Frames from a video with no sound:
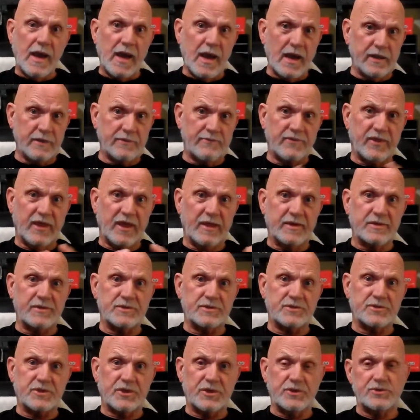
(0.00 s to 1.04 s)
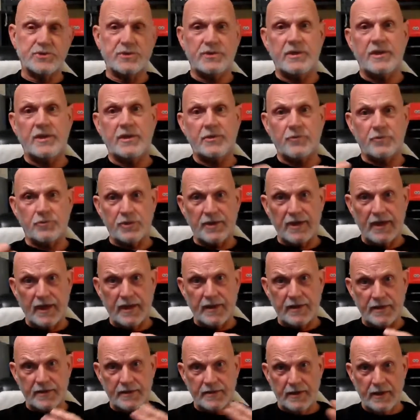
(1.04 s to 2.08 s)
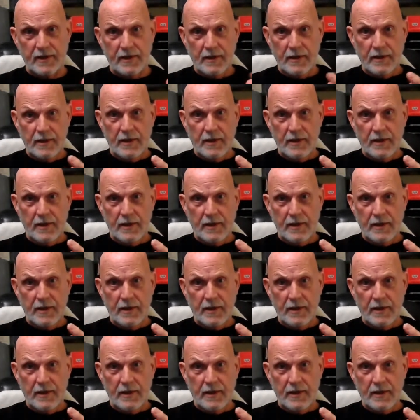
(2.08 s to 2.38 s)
out of that decision he created